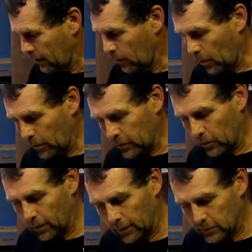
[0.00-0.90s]
What we're
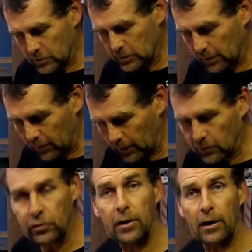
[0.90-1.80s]
doing is just giving an
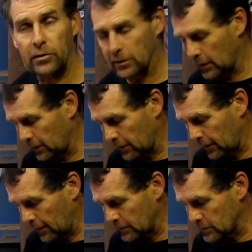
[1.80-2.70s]
introduction into
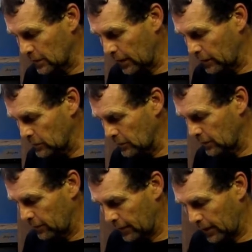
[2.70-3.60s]
the installation
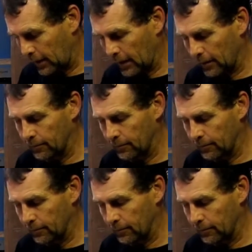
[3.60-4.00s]
of a,